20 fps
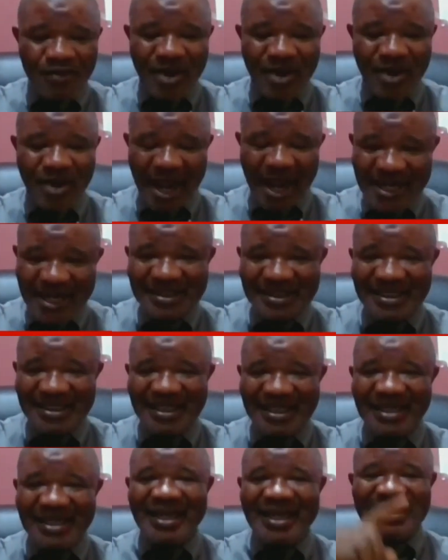awareness,
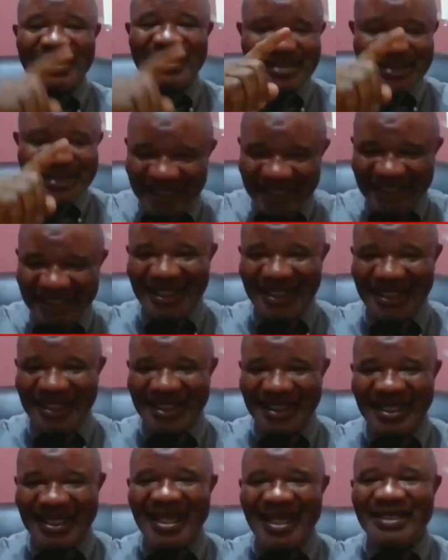
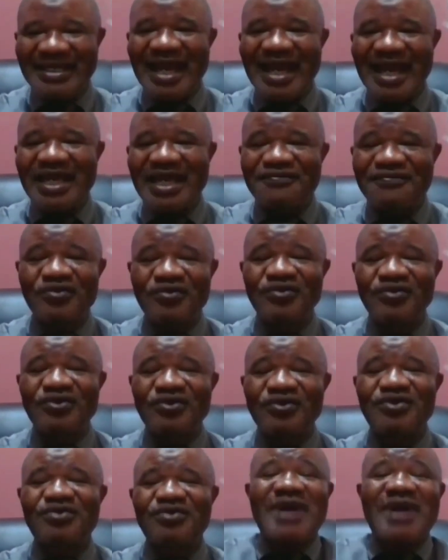screening, the
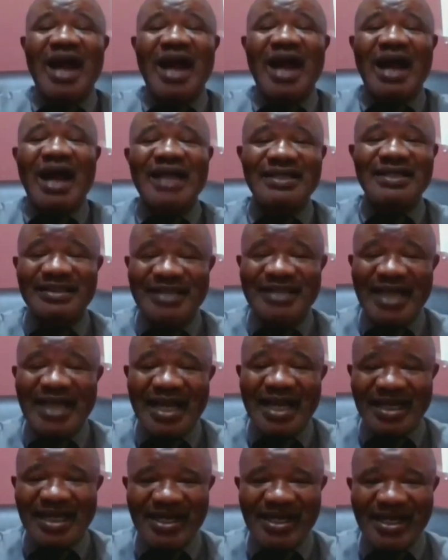even people that are
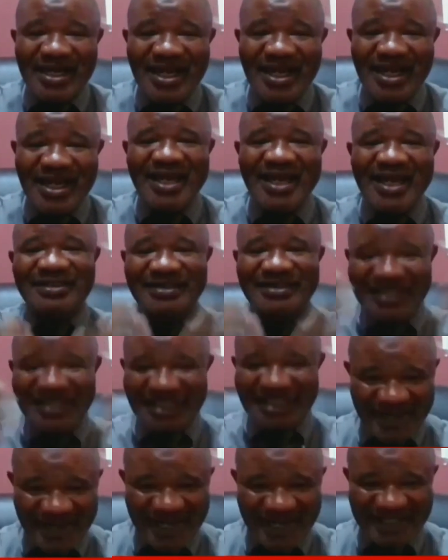detected any
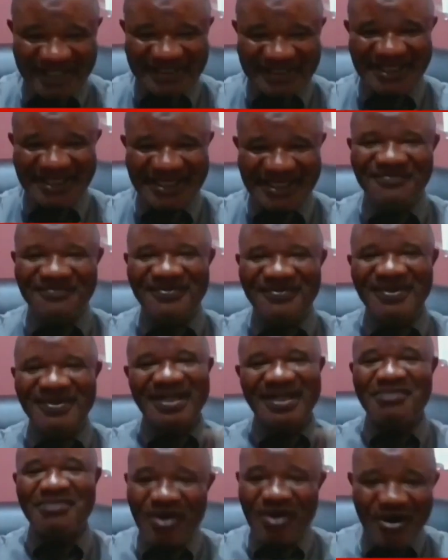treatment, if they
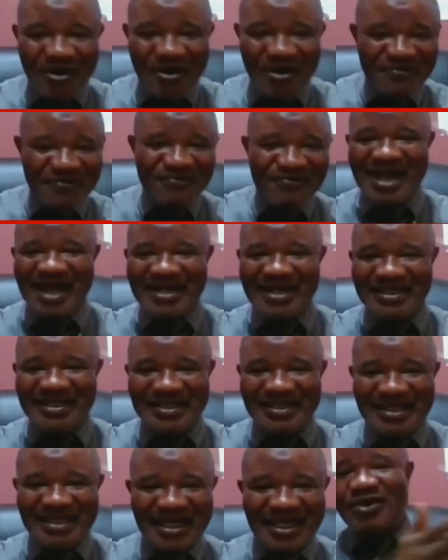can be offered,
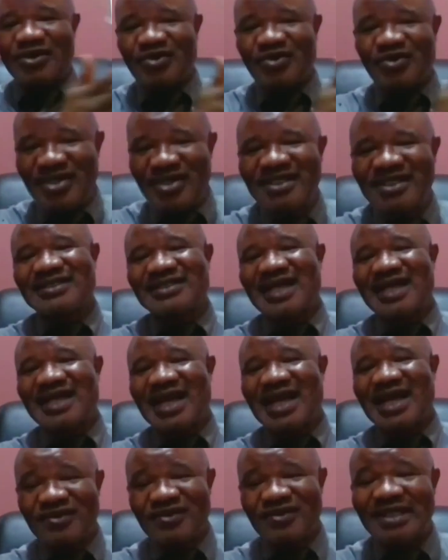like they are doing in the
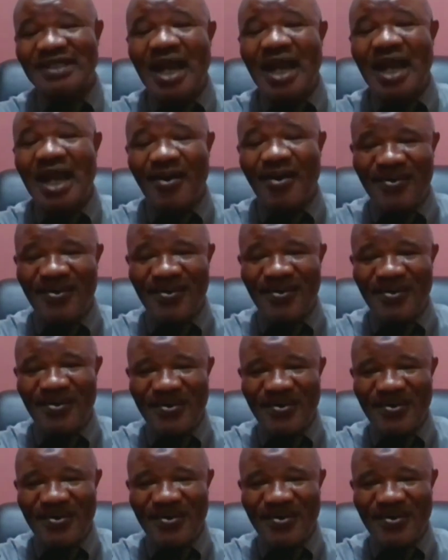Cancer Health Fund now,